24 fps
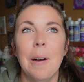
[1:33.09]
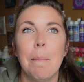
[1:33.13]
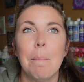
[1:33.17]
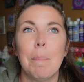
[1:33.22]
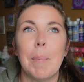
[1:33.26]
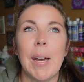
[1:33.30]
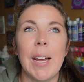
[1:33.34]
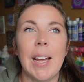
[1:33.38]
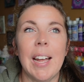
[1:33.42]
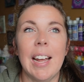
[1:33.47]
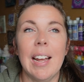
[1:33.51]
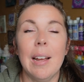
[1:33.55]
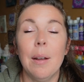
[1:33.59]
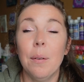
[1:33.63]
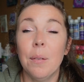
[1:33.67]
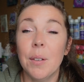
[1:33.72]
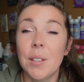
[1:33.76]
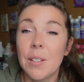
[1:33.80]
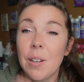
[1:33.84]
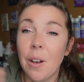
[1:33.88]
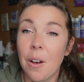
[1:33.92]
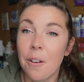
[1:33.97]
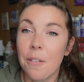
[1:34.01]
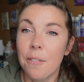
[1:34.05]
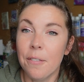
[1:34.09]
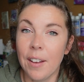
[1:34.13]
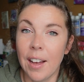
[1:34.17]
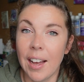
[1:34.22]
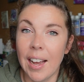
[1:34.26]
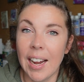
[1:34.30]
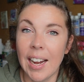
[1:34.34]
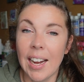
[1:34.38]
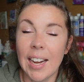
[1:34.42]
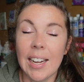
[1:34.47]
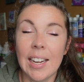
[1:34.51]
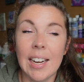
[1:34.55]
But it was all
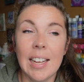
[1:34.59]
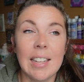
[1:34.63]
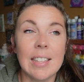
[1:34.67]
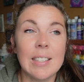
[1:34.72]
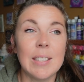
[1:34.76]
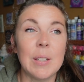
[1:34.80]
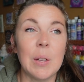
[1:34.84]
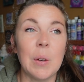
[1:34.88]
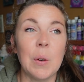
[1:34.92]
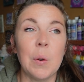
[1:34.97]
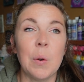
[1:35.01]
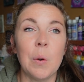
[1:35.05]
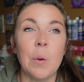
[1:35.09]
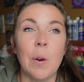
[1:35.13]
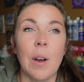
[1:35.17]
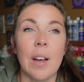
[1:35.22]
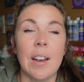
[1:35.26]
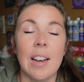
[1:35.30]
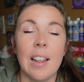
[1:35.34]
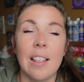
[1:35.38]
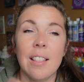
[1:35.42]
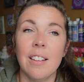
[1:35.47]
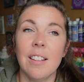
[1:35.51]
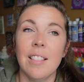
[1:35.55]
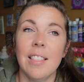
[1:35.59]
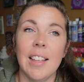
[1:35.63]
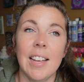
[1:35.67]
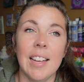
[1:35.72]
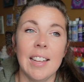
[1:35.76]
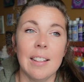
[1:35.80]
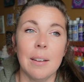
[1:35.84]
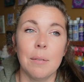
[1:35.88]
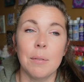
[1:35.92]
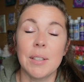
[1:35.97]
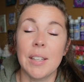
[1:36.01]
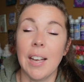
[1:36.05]
fine. So another thing
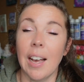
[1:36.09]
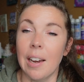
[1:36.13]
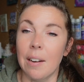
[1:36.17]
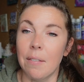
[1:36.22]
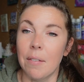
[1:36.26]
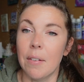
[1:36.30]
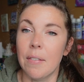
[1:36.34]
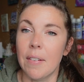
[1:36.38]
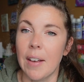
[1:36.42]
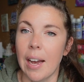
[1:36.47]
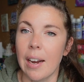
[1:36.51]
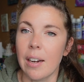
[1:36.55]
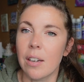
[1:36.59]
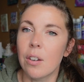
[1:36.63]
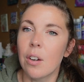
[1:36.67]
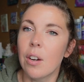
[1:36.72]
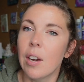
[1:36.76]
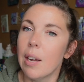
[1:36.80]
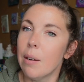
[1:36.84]
that was kind of a factor,